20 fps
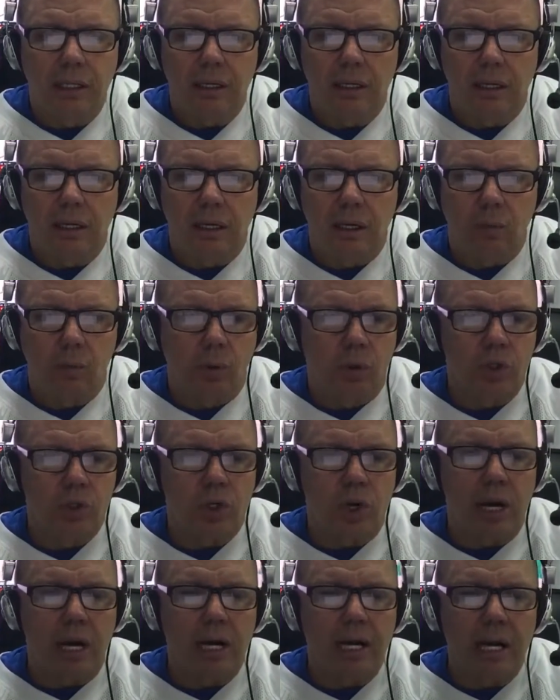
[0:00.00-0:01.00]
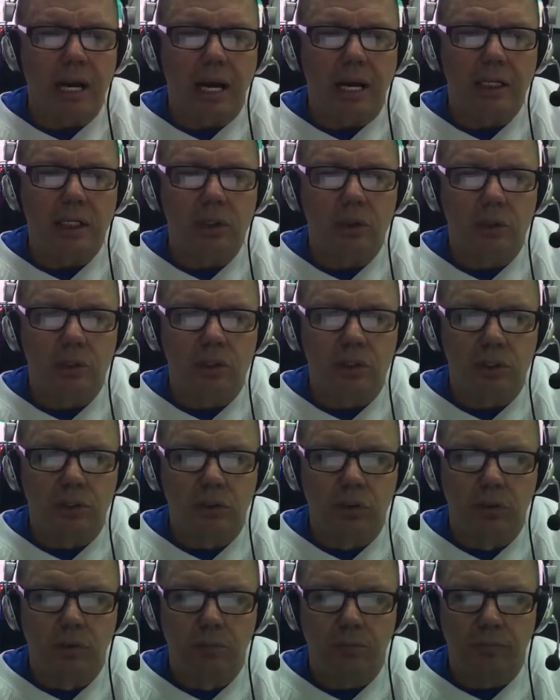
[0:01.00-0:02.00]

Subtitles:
we're trying not to assume